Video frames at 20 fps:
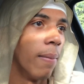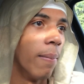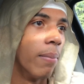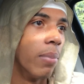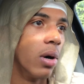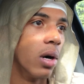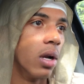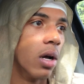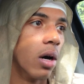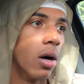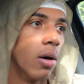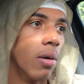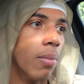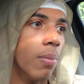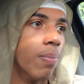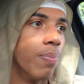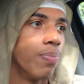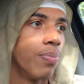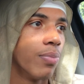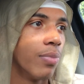But
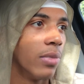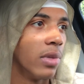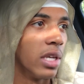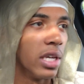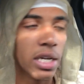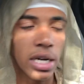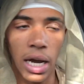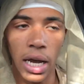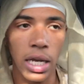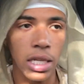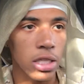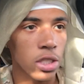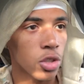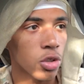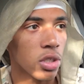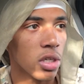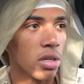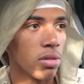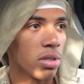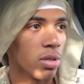yeah, I hit the
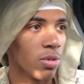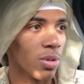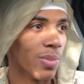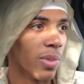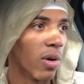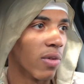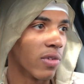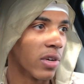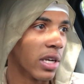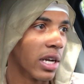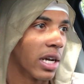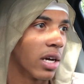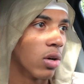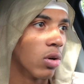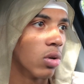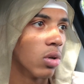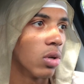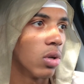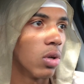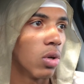tree and everything. We both get
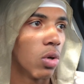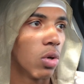out,